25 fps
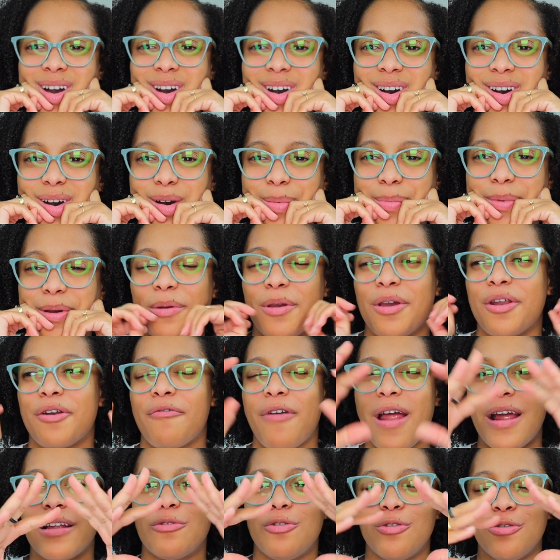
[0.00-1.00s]
I'm gonna
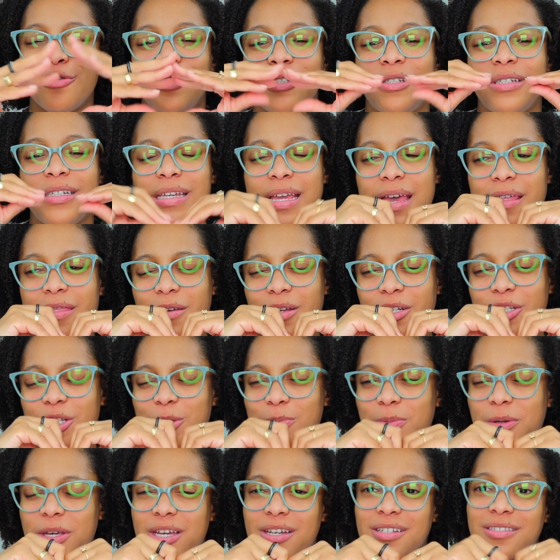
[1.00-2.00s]
rank those together
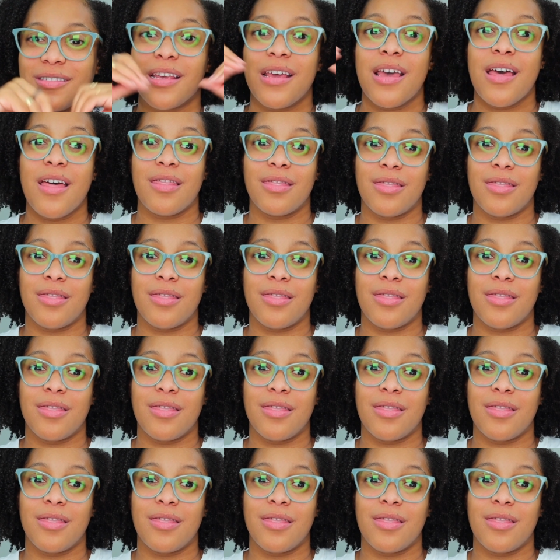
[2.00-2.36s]
just because